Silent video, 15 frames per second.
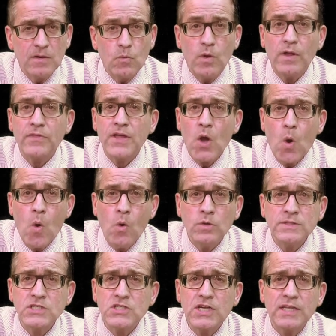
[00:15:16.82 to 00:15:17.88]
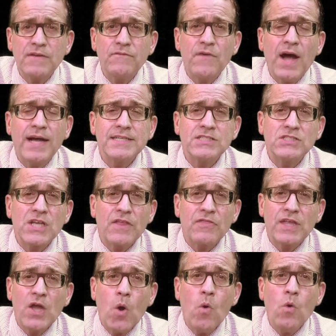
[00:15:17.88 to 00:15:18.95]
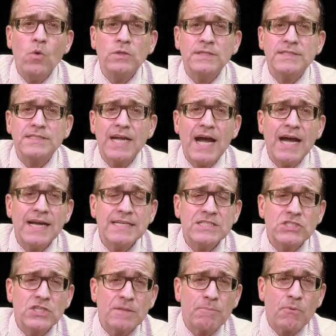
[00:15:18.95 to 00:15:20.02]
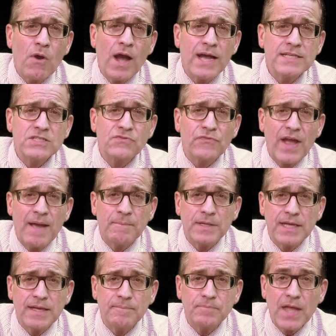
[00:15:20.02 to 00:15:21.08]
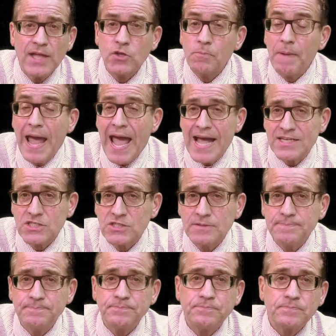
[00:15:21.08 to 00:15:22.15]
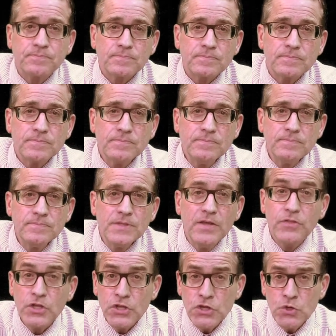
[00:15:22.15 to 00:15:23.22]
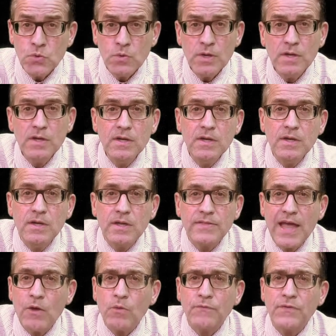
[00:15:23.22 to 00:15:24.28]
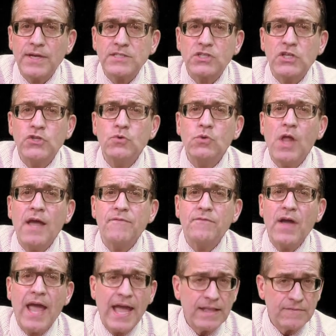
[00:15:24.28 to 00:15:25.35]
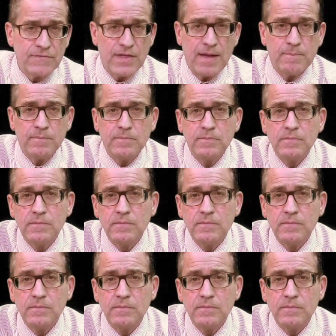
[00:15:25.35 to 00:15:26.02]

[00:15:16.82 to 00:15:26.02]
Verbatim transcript: Well, the old signifies the old ties to the bride's family and her past. The new, that reflects the new life ahead of them.